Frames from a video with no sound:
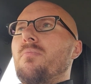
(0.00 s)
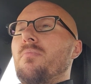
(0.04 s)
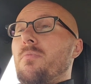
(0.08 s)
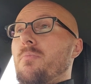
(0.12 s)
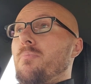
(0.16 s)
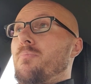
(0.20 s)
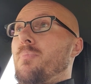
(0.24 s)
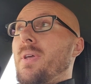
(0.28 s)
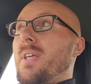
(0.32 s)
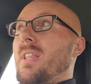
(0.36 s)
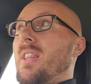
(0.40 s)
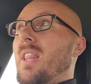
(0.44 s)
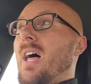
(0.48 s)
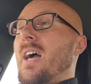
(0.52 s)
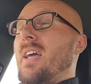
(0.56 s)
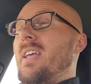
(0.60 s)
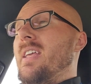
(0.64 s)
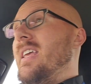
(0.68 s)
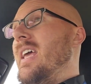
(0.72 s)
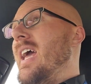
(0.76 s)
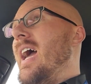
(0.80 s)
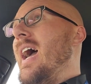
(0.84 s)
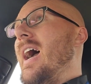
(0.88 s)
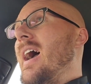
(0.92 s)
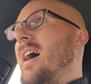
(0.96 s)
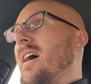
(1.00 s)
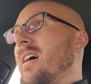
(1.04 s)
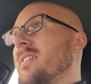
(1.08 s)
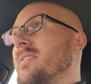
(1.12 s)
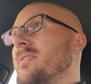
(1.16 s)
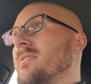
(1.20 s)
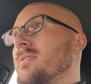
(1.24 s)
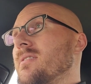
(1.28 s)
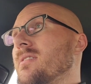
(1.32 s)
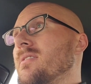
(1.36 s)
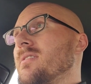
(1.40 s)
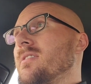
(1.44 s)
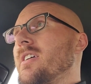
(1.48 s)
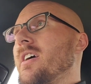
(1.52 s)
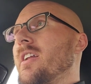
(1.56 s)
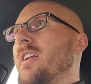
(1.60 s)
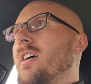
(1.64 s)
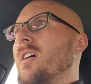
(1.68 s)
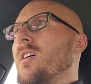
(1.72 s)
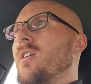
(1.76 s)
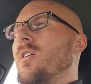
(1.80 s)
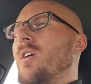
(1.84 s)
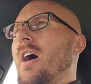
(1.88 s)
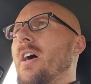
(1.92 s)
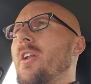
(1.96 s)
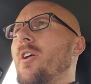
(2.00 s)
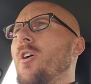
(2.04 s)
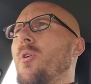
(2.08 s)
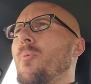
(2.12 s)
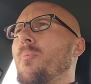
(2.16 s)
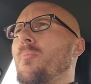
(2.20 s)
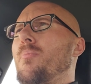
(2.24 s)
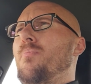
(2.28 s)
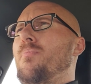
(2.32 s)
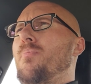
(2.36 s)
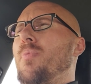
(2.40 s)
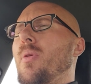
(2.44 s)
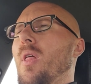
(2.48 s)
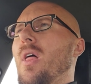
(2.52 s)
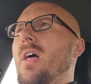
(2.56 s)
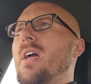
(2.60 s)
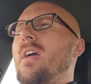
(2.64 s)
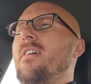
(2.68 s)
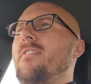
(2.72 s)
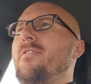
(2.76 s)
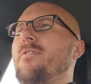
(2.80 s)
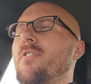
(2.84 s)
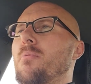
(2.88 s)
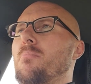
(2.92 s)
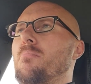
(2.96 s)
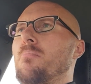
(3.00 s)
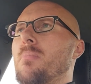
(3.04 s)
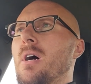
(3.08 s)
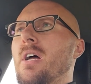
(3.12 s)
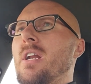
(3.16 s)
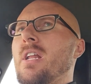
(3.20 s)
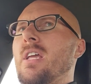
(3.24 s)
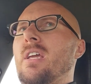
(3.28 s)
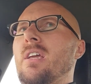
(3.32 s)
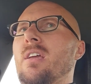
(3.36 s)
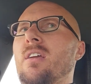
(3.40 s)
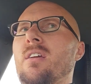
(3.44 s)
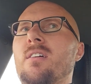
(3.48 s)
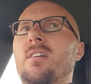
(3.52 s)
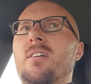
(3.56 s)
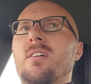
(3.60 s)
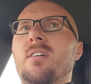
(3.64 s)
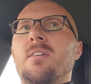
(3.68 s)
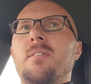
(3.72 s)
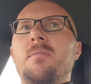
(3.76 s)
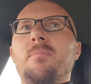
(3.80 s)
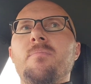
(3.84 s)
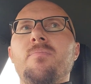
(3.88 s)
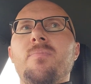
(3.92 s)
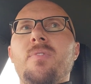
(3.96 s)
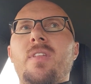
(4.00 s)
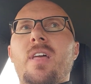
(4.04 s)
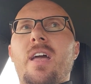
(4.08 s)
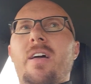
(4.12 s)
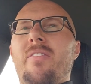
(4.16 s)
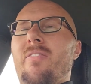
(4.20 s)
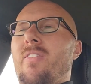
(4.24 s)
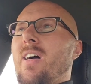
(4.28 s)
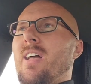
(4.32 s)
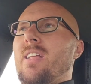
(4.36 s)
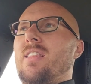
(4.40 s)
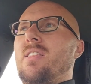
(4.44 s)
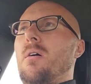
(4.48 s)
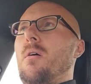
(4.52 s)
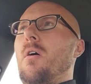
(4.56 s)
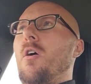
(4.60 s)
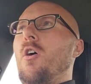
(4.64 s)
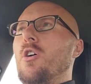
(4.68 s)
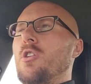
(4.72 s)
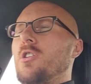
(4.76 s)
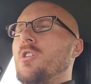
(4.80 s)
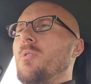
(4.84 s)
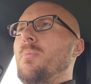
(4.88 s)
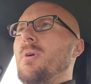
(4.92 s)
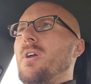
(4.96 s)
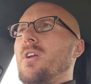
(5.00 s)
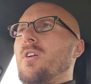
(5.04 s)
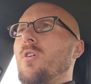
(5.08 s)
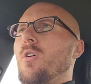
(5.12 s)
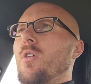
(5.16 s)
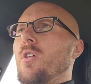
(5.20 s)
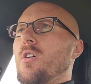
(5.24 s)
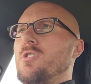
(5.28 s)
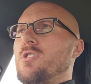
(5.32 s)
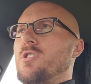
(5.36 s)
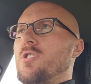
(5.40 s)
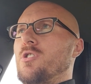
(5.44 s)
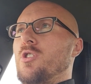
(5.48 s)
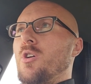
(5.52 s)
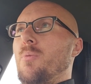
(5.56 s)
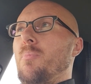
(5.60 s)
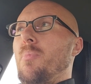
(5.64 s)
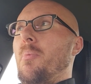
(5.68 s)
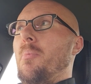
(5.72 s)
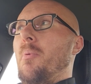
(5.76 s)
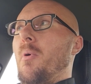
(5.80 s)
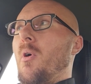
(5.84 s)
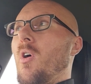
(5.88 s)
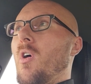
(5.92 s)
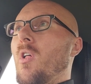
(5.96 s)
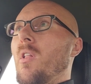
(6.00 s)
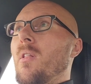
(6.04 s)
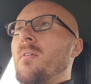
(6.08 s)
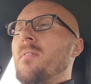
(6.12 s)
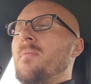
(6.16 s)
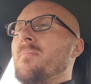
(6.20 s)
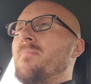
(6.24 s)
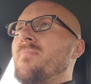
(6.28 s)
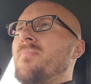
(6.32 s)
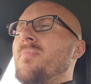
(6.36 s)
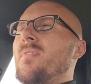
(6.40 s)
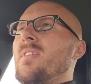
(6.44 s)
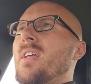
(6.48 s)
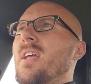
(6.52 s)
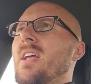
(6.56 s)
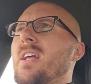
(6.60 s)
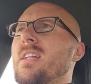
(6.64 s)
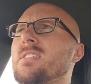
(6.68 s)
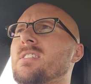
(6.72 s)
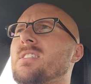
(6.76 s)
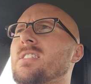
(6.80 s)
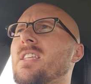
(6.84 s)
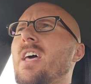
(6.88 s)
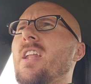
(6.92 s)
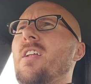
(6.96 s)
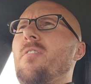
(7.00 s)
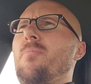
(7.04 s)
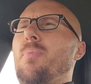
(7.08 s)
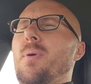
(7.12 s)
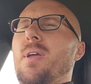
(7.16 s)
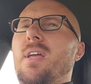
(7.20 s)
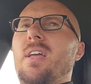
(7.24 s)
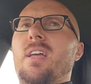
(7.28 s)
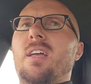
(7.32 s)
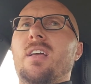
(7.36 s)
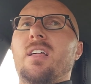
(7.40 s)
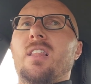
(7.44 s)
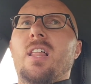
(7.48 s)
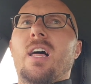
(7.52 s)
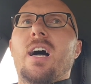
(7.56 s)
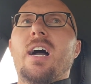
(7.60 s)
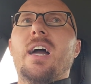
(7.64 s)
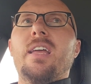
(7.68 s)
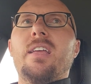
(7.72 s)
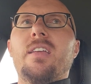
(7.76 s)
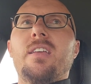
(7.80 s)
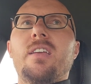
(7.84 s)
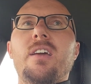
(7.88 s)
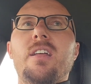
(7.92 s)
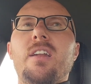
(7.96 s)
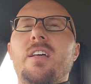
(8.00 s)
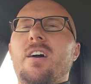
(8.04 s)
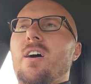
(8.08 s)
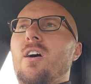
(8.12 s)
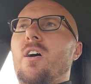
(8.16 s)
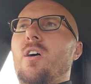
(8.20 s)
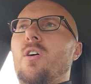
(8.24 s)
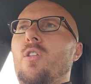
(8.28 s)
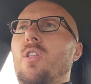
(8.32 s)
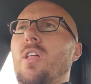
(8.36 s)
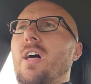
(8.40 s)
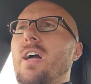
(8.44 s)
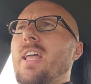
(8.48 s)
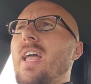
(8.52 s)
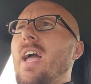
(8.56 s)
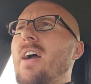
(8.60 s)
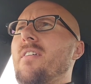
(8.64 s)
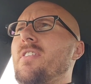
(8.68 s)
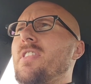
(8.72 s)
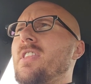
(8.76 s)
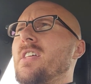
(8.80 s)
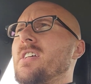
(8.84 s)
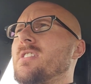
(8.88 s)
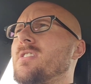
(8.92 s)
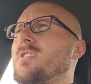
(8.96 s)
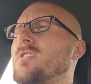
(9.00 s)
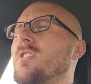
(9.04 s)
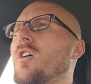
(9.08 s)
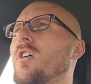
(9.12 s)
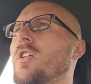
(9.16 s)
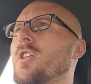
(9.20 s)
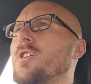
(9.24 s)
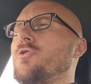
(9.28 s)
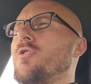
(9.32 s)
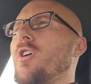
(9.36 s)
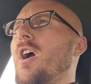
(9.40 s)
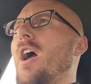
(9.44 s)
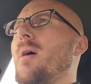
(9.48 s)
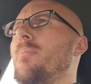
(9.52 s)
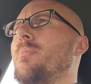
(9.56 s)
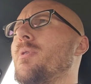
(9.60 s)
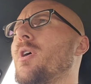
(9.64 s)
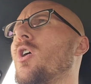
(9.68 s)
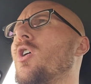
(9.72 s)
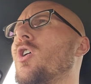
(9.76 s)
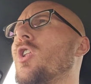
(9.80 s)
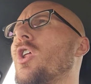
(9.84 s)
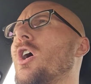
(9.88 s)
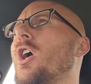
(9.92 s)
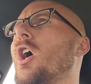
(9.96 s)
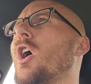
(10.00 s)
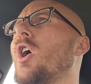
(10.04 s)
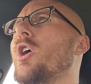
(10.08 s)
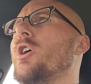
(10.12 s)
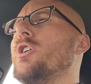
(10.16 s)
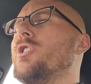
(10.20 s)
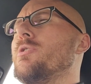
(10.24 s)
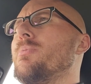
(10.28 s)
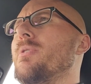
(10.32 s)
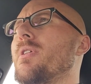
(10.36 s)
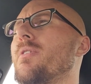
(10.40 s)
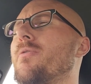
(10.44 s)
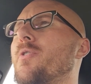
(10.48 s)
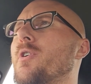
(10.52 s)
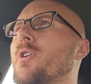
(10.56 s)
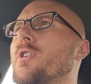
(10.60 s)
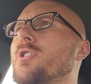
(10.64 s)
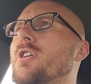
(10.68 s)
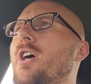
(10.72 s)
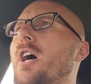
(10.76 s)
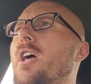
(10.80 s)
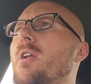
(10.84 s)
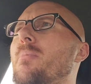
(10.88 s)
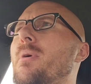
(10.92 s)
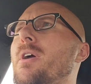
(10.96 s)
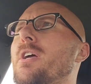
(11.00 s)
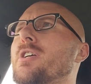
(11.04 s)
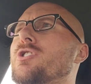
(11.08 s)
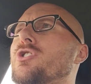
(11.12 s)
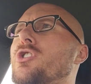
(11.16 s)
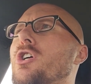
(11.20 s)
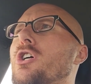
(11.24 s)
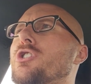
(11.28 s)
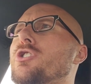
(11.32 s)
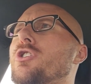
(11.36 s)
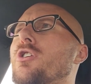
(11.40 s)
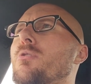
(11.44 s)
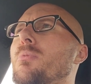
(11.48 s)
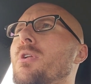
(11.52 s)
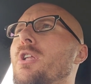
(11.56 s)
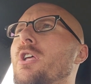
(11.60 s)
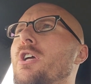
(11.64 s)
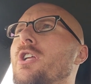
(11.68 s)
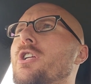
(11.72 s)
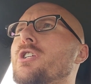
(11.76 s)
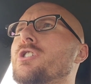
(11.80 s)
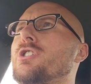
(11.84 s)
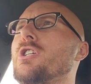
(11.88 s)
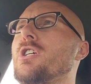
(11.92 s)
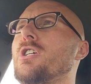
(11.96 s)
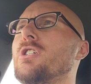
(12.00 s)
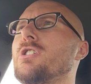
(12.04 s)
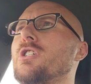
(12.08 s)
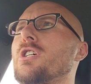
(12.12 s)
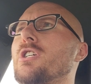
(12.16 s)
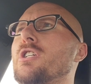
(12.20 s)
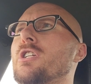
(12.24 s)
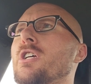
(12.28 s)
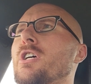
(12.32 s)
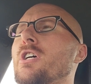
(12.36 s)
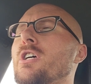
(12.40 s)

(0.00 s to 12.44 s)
be like, yeah, you know, I don't play for money, and like the ultimate goal is a Super Bowl, instead of being like, you know, like having all this crap going like, oh, he should be the first guy to make $60 million a season.